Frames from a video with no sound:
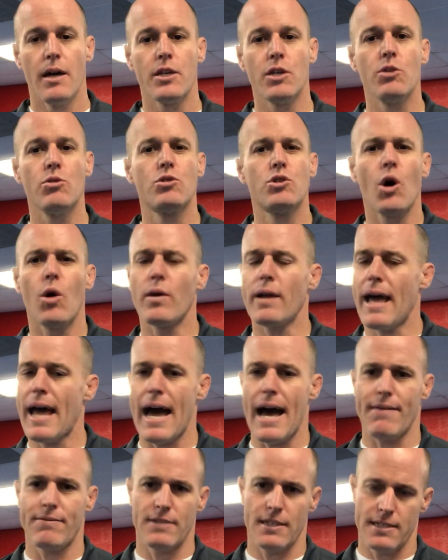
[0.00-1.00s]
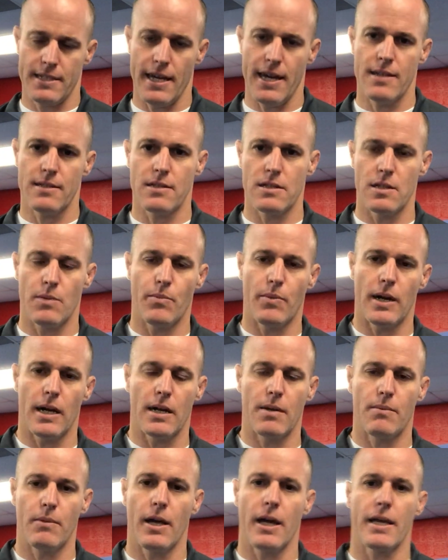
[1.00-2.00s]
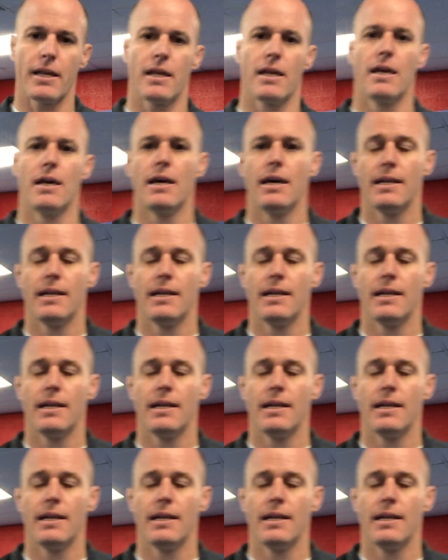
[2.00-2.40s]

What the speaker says: You don't have to test, is the bottom line.